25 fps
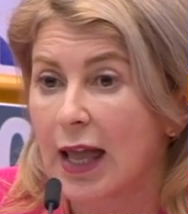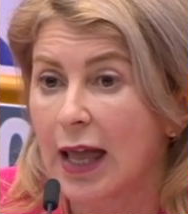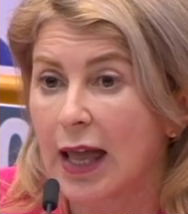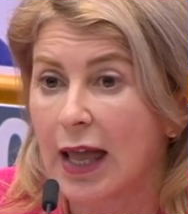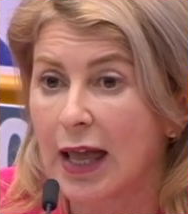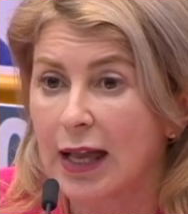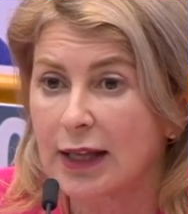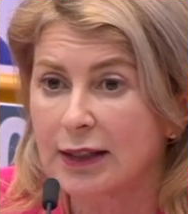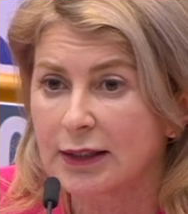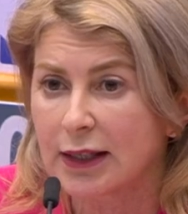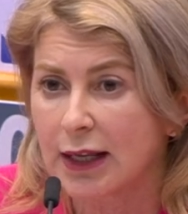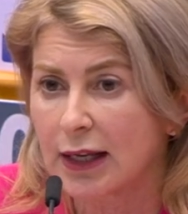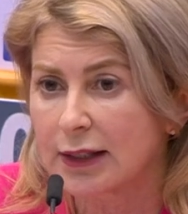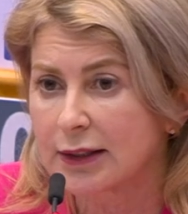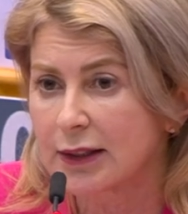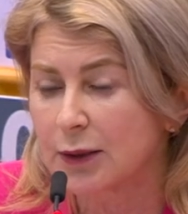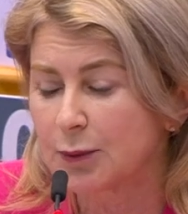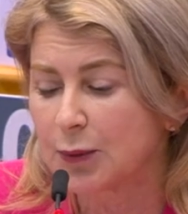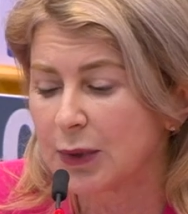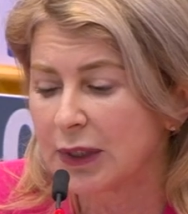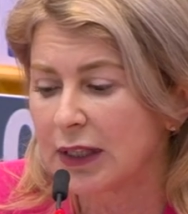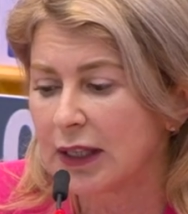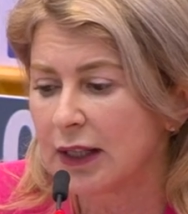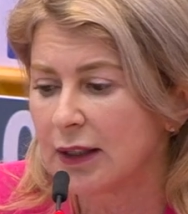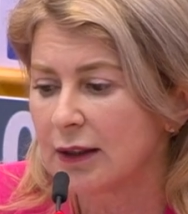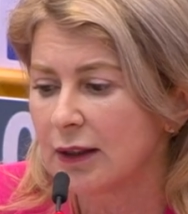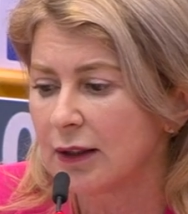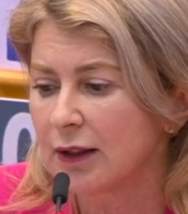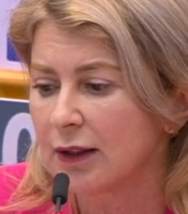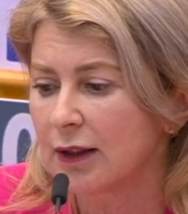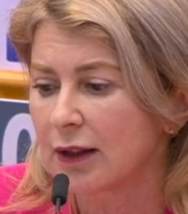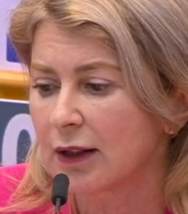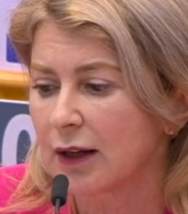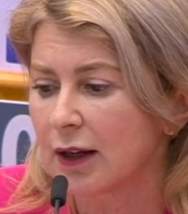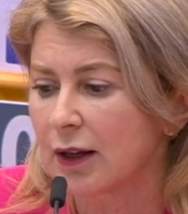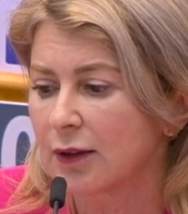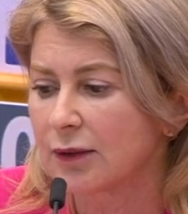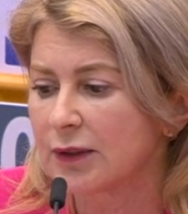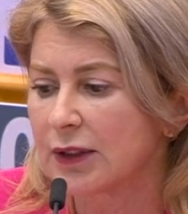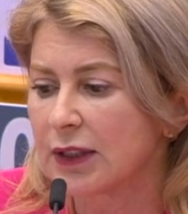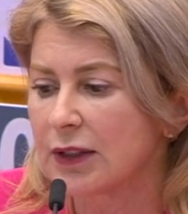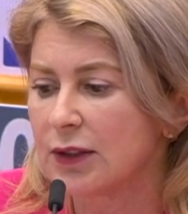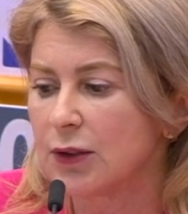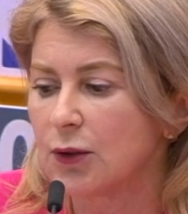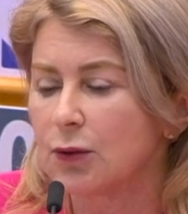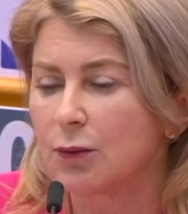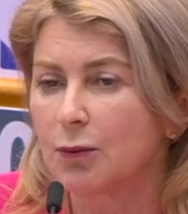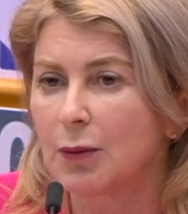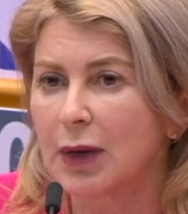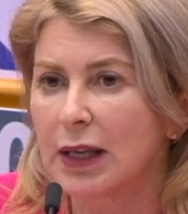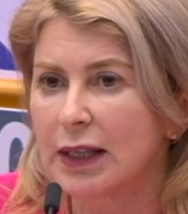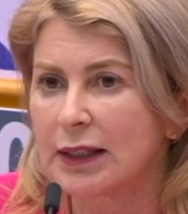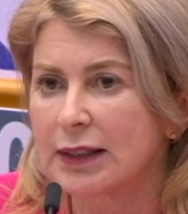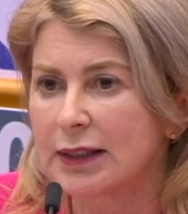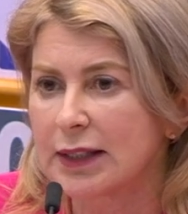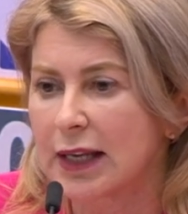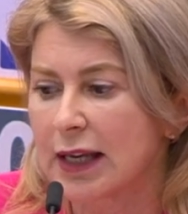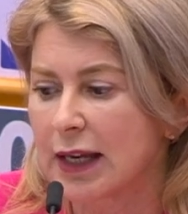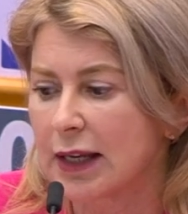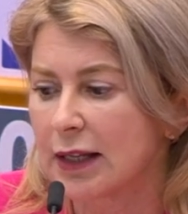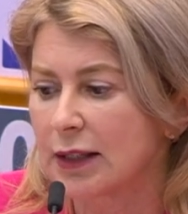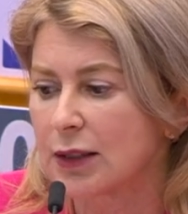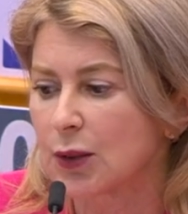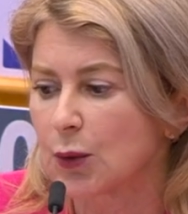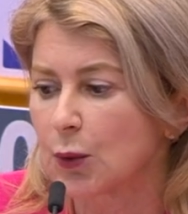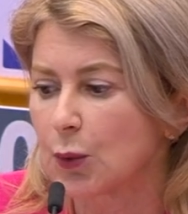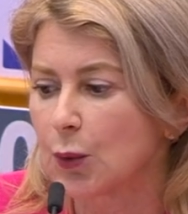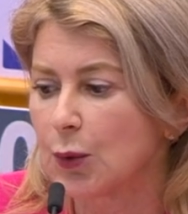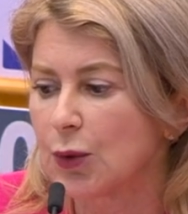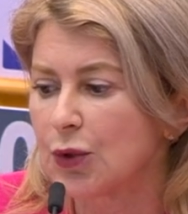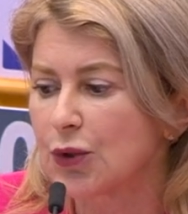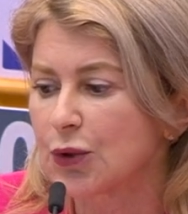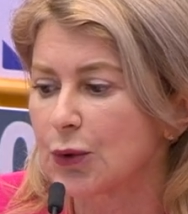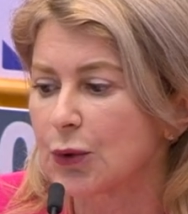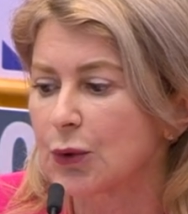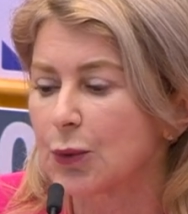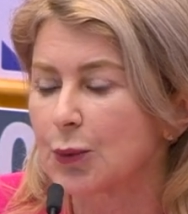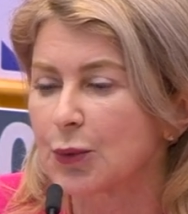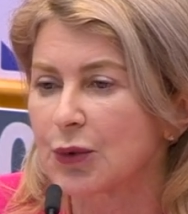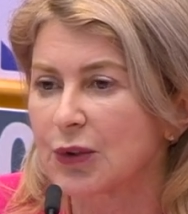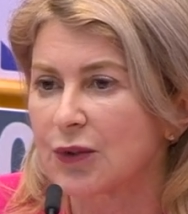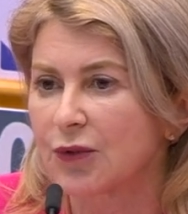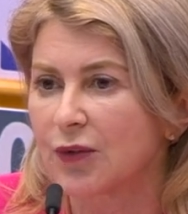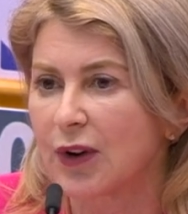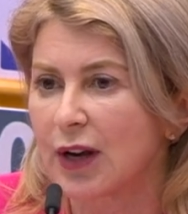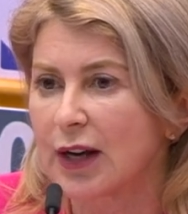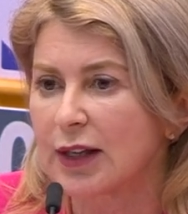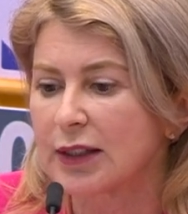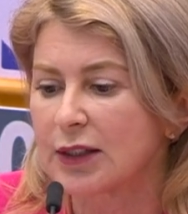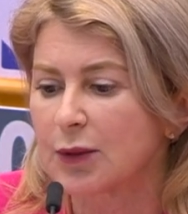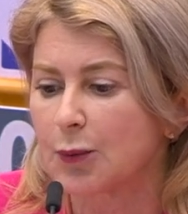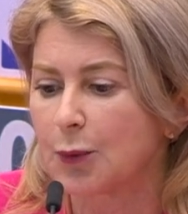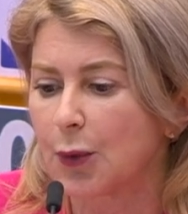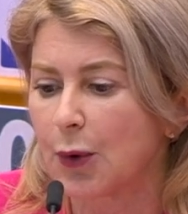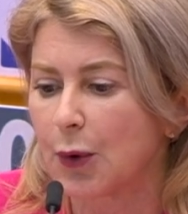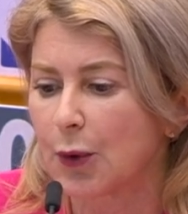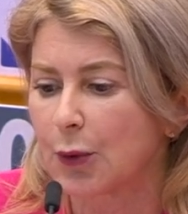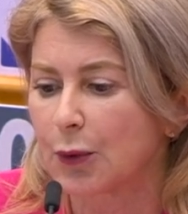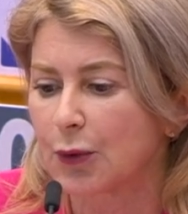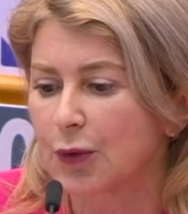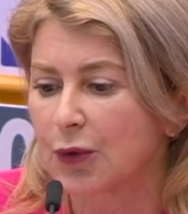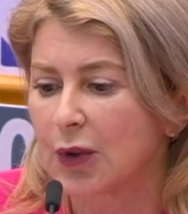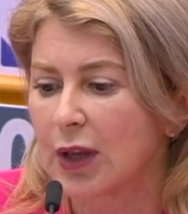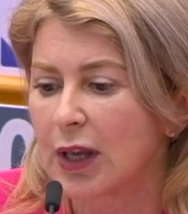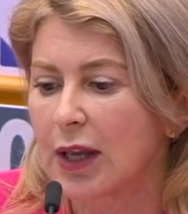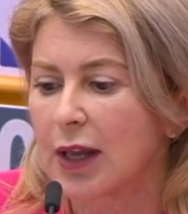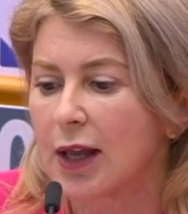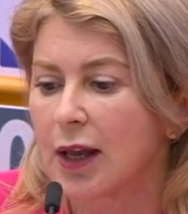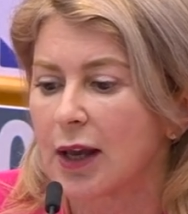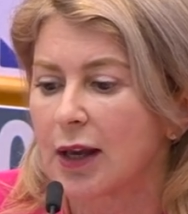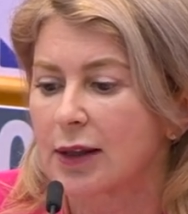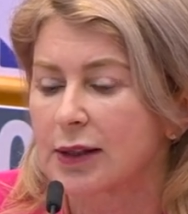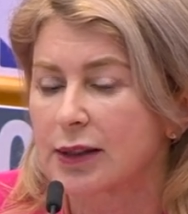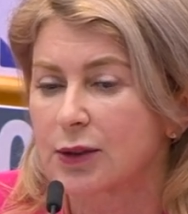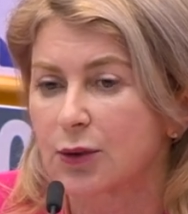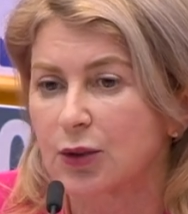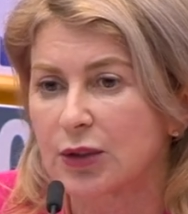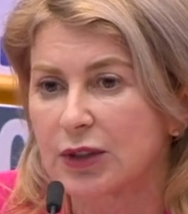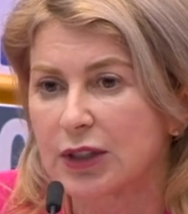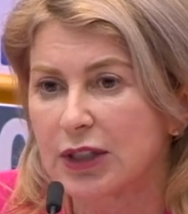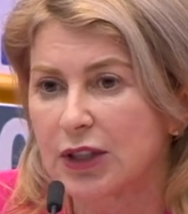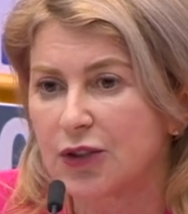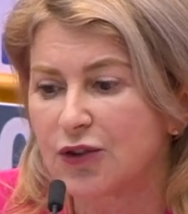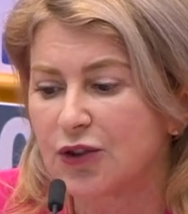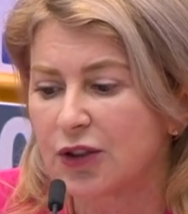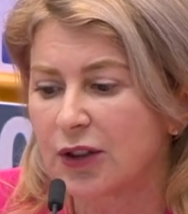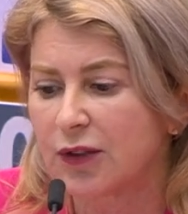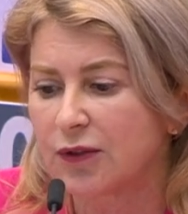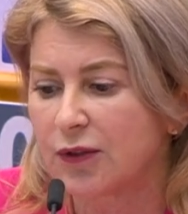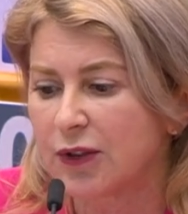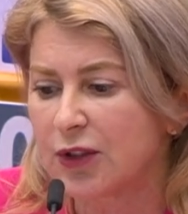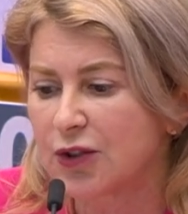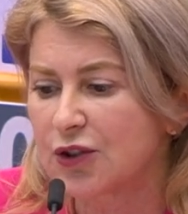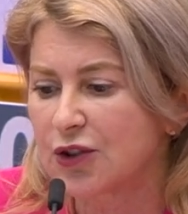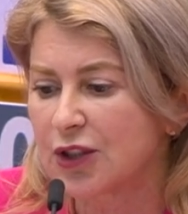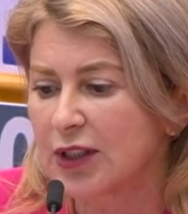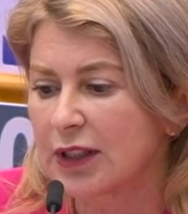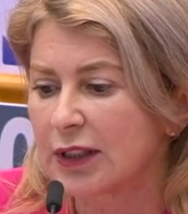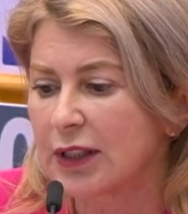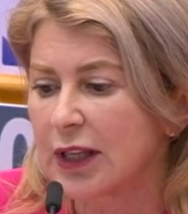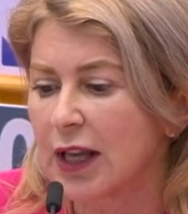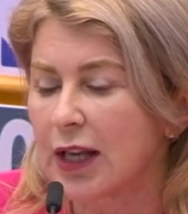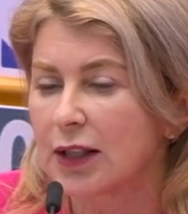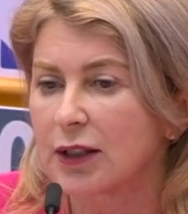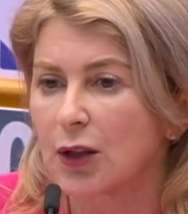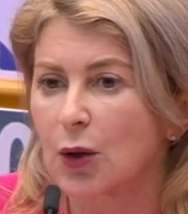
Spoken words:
And at the beginning of the new mandate, we should provide both strategic vision and